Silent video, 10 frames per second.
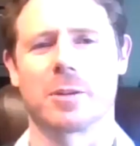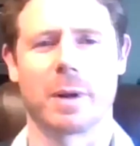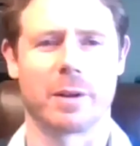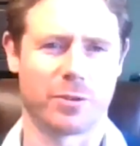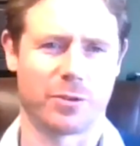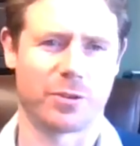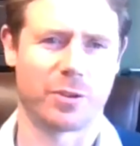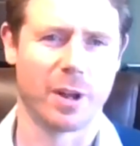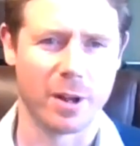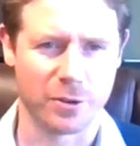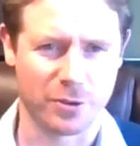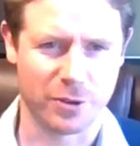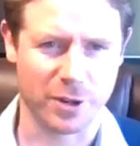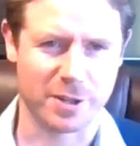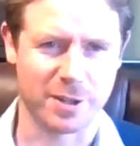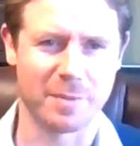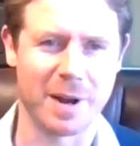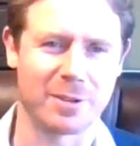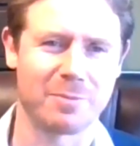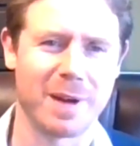so I mean, just to
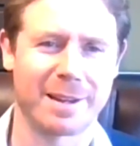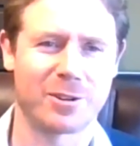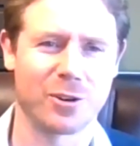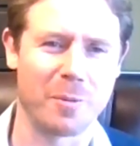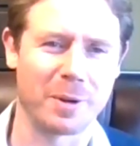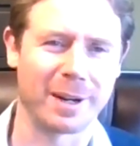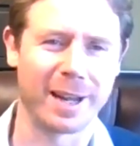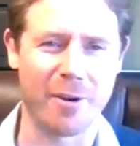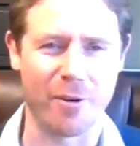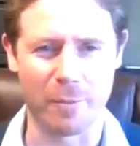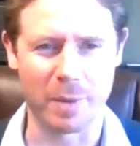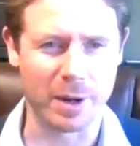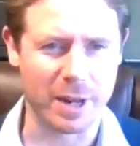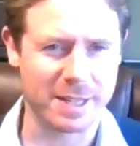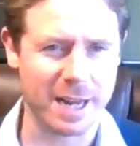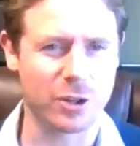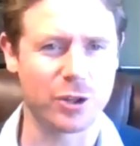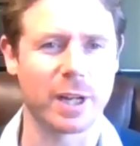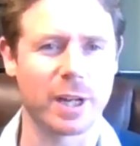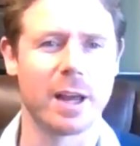make sure I'm clear on, I mean,
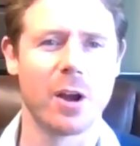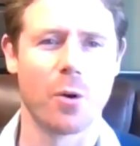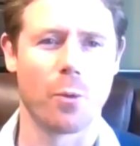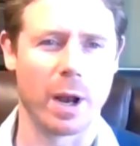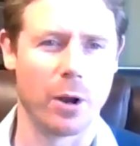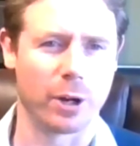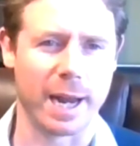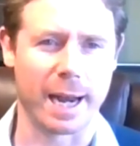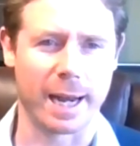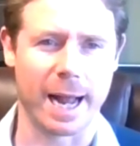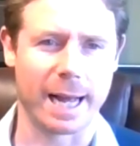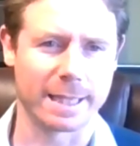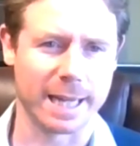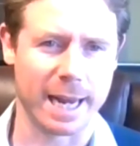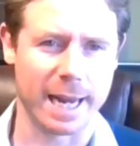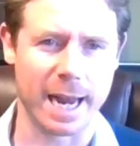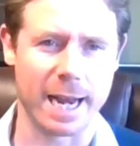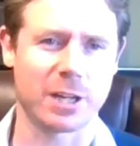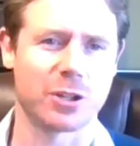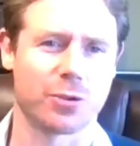essentially, we're looking at it as
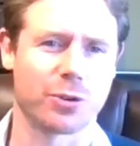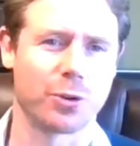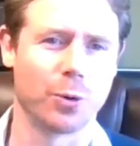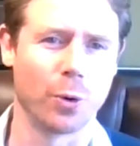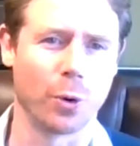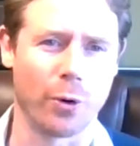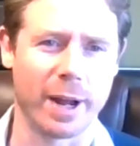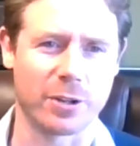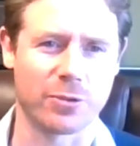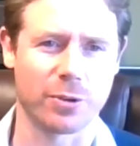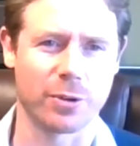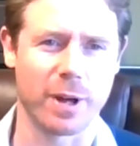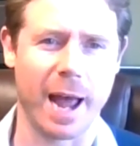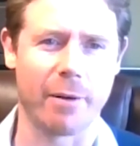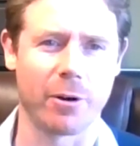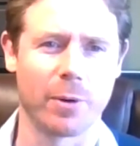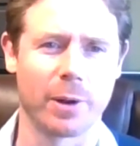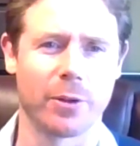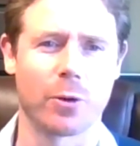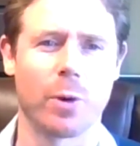an extra tool or an extra arrow
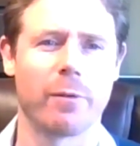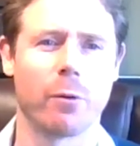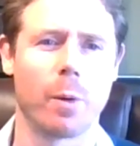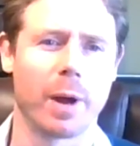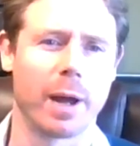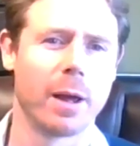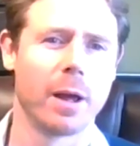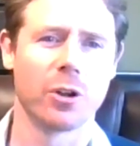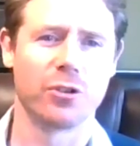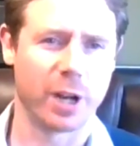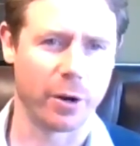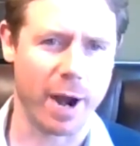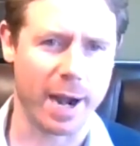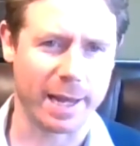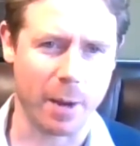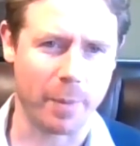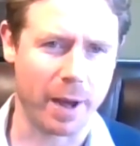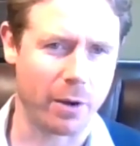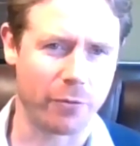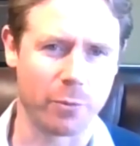in the quiver when we're generating our
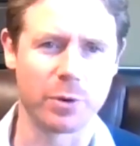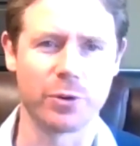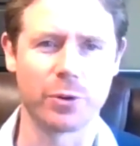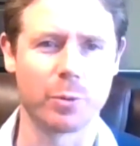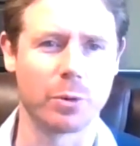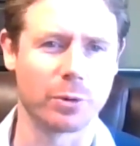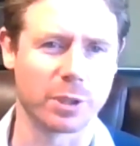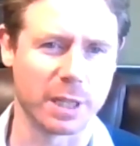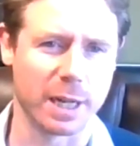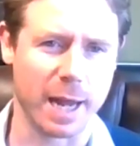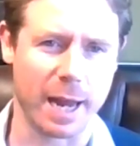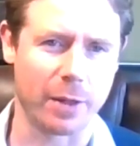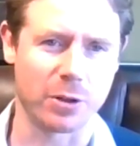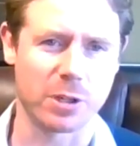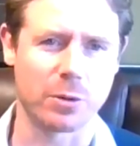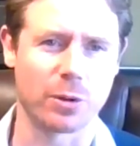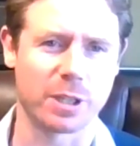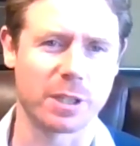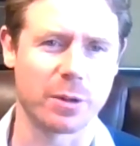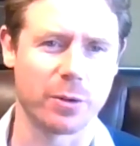power from renewables and other
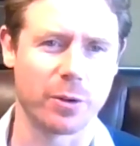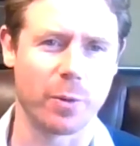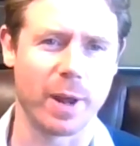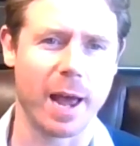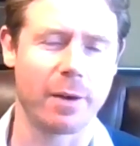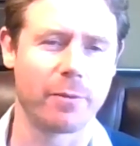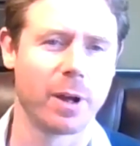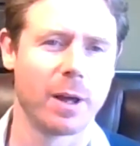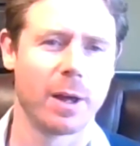sources that we have.